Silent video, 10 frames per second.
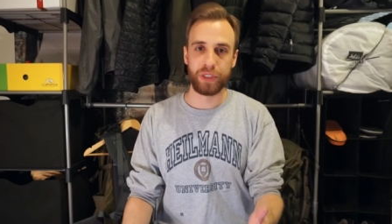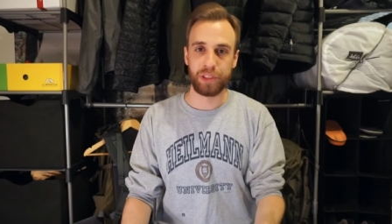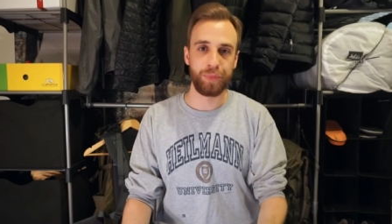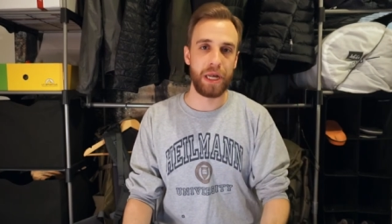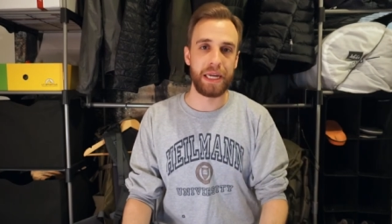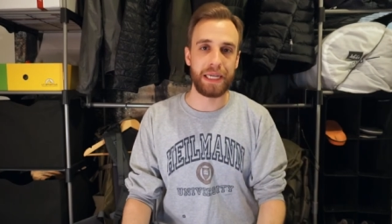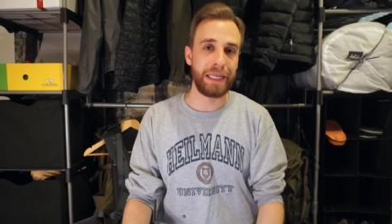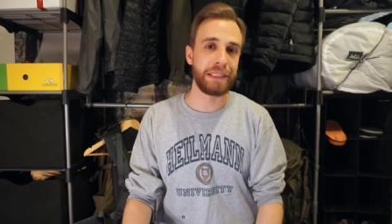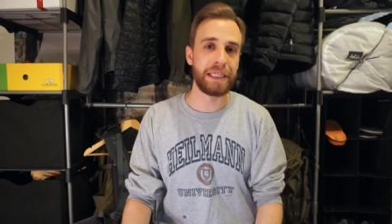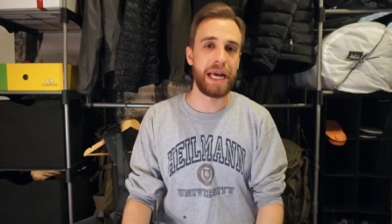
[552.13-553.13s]
resupply
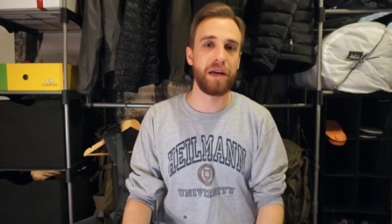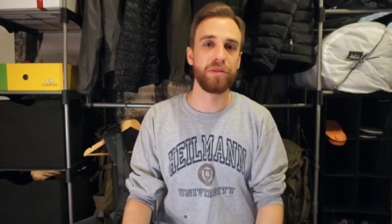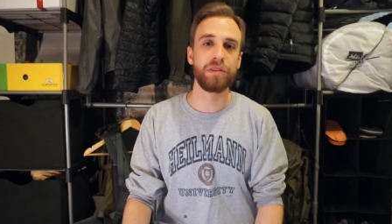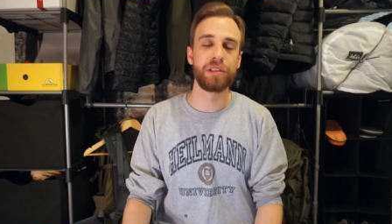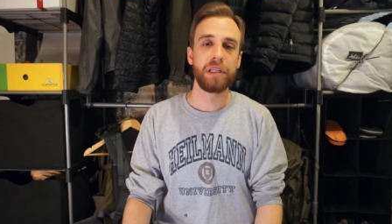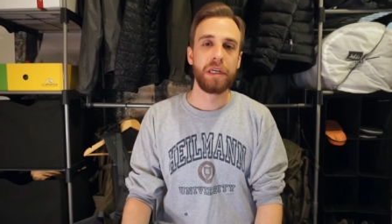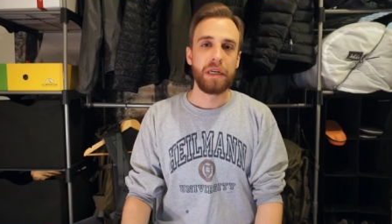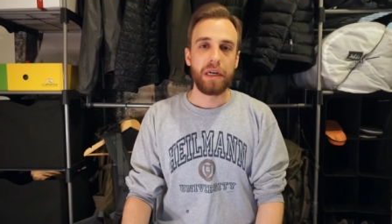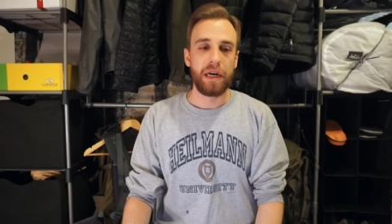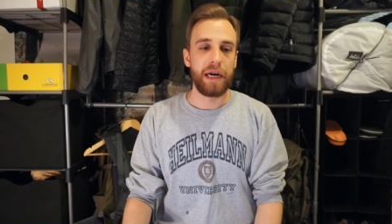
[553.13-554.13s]
in towns
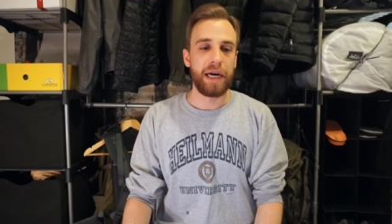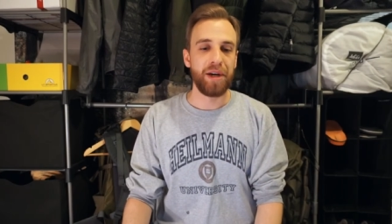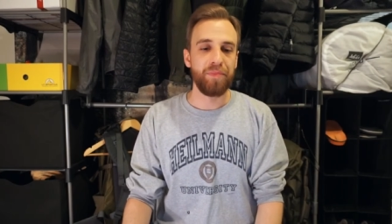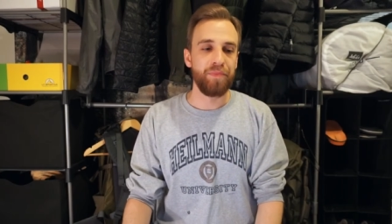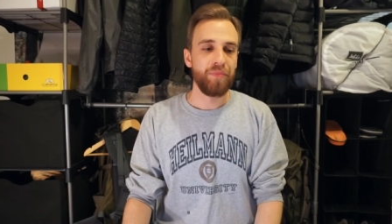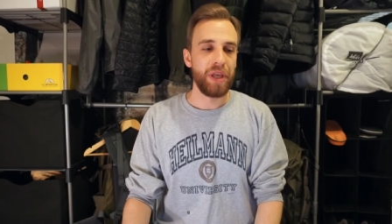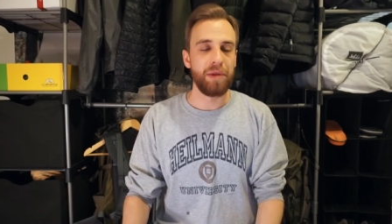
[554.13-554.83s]
um,